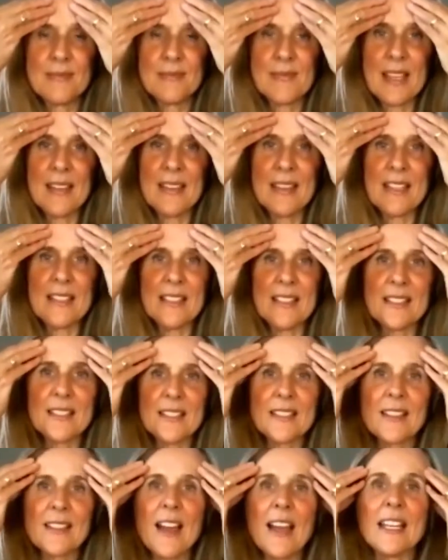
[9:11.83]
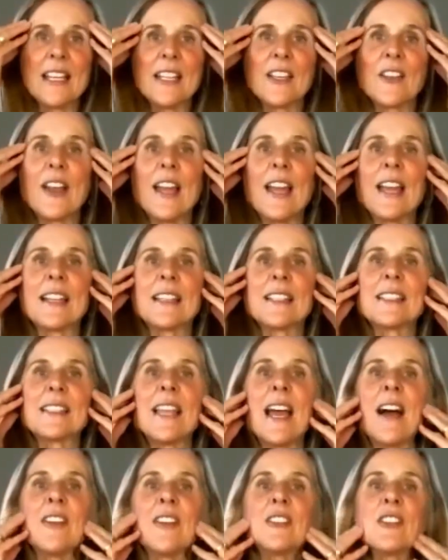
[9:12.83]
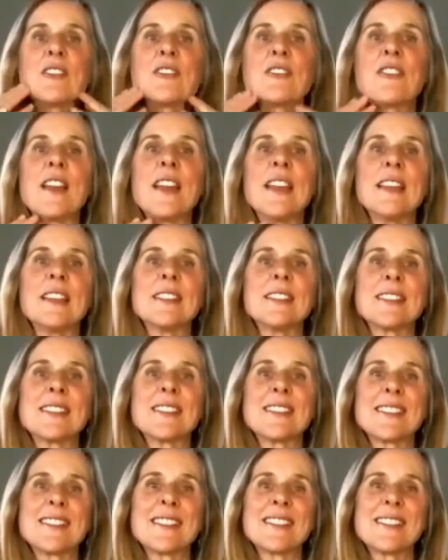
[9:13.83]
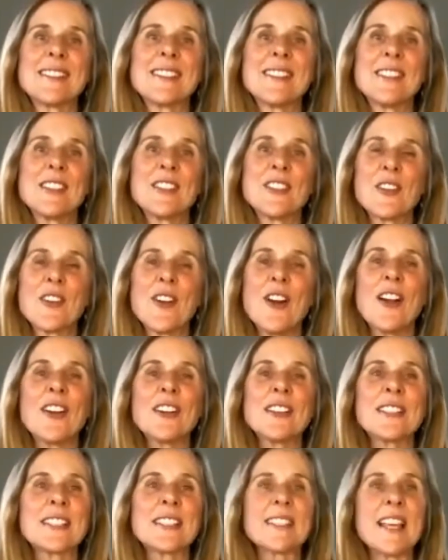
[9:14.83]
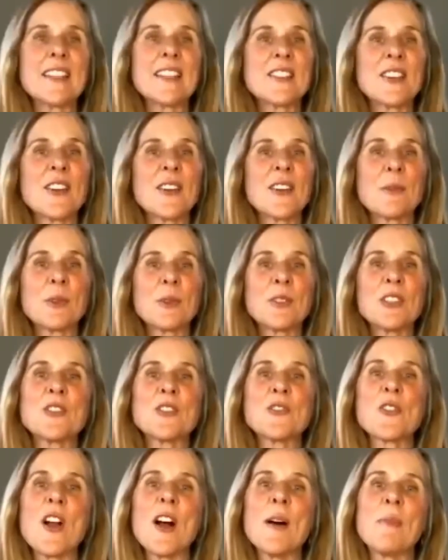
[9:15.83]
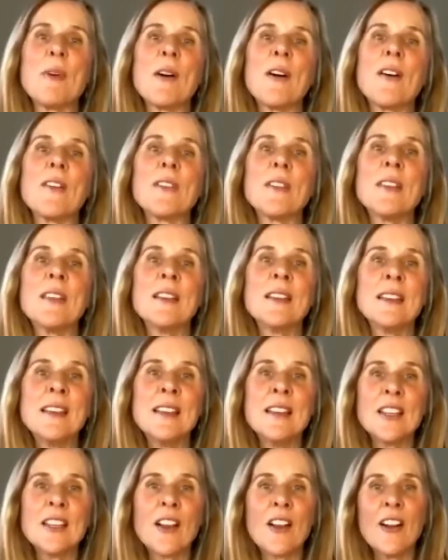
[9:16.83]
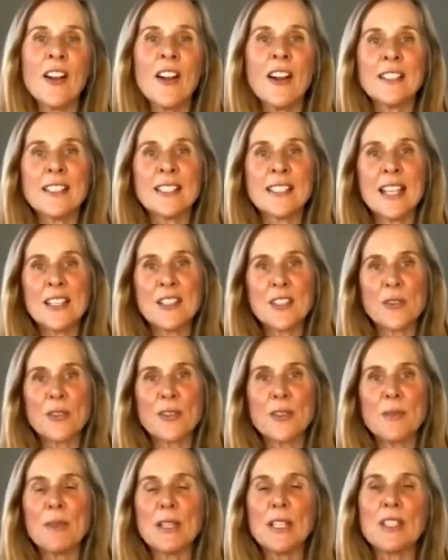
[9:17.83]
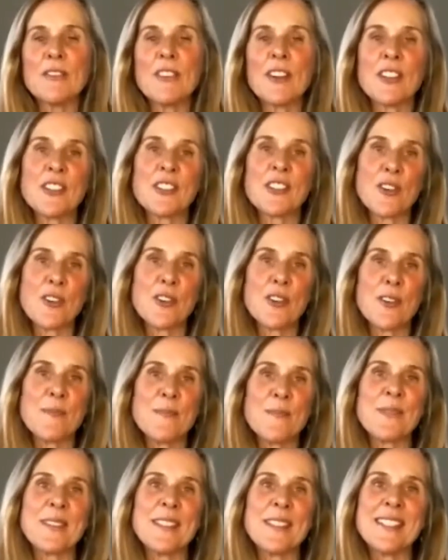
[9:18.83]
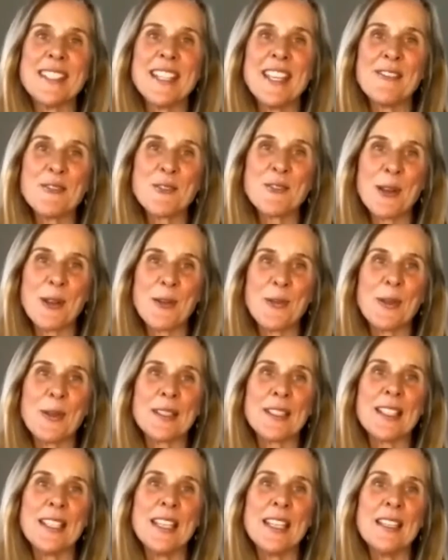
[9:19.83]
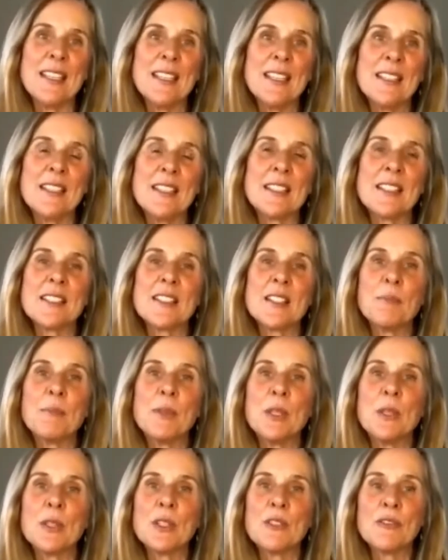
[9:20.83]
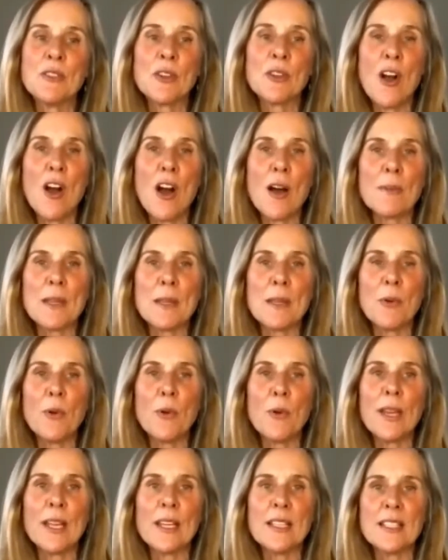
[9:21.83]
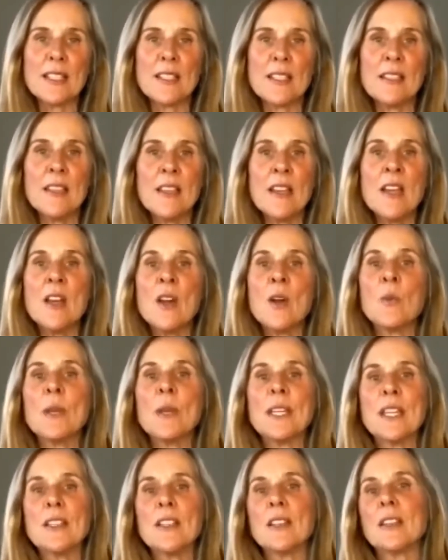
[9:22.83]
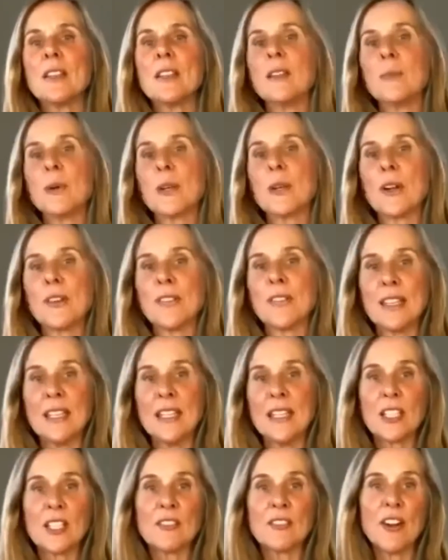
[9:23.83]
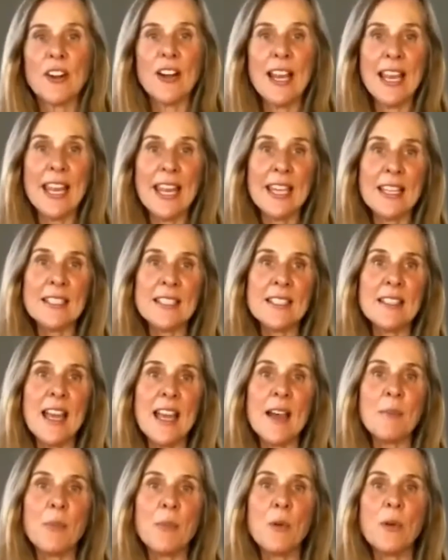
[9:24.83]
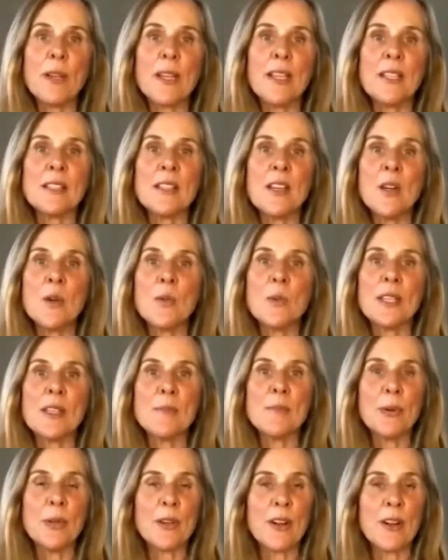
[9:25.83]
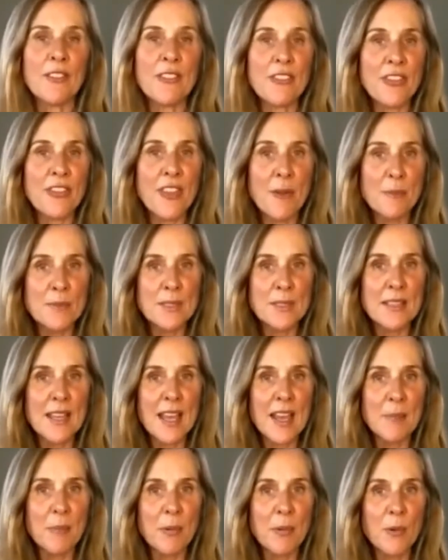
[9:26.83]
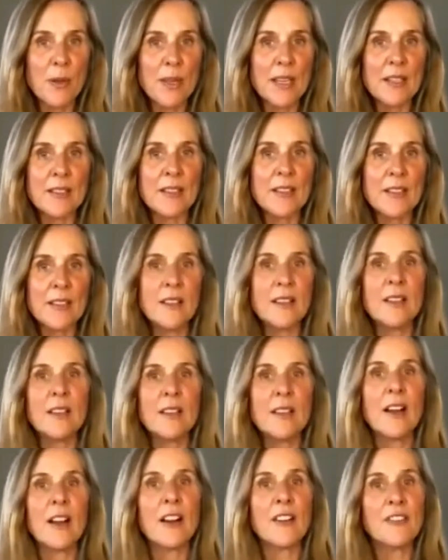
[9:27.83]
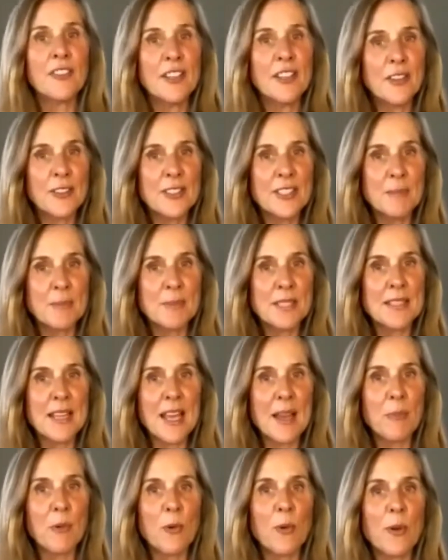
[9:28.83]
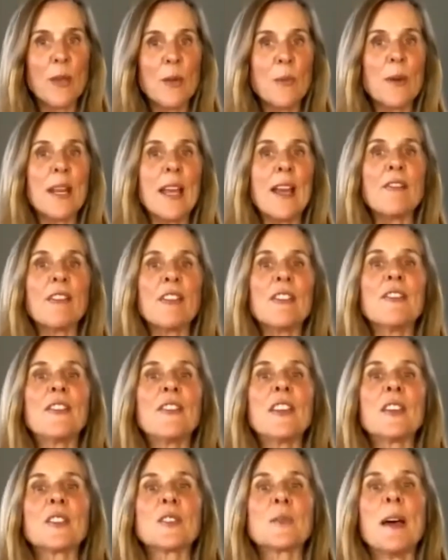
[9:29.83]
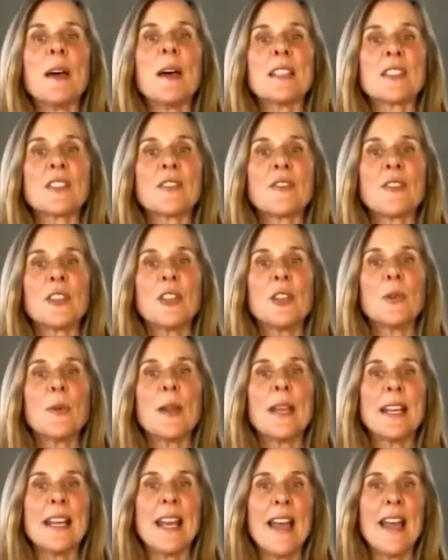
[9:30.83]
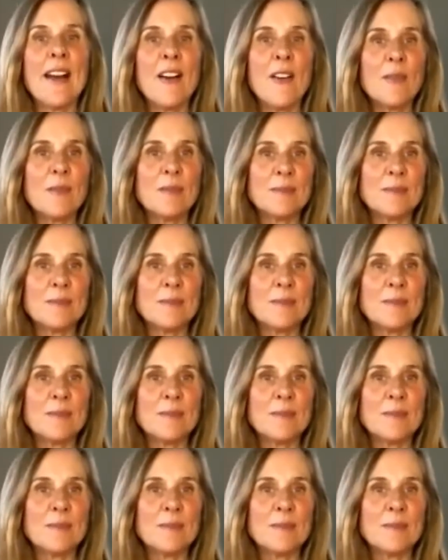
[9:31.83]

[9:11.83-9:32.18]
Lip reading: And then sliding your hands down your face to your heart center. And we'll just drop on our heart center in the middle of our sternum, the sea of tranquility. This is a beautiful calming point. And we can put the heel of our hand in that point. We can put our thumbs in that point, our fingertips in that point, whatever feels best for you right now.